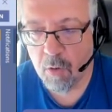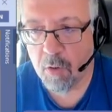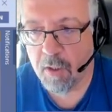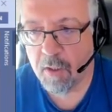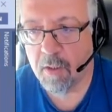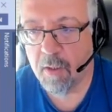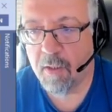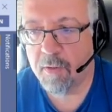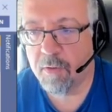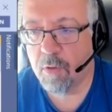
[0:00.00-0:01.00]
Okay,
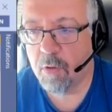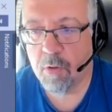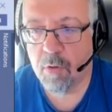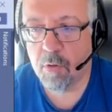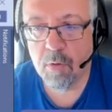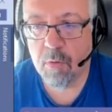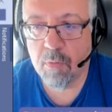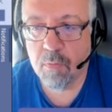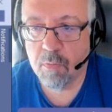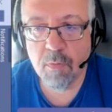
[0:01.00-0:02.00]
and
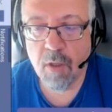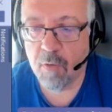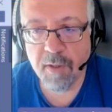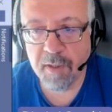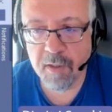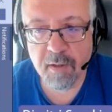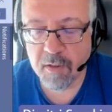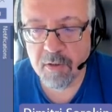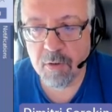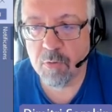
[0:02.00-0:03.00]
now I can
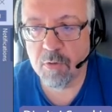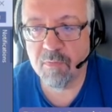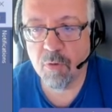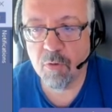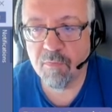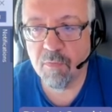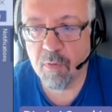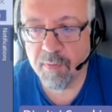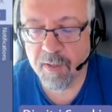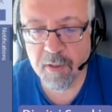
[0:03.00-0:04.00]
execute the
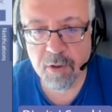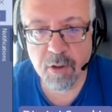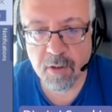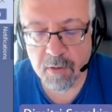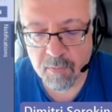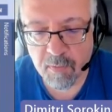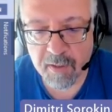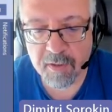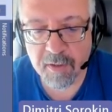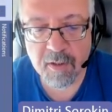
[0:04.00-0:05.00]
workflow package, and
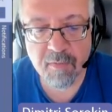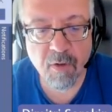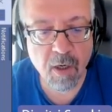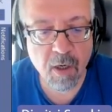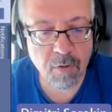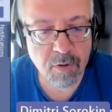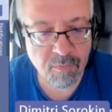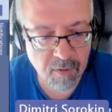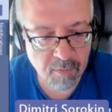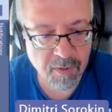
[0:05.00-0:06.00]
my data warehouse
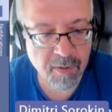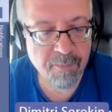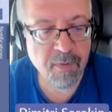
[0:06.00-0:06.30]
will be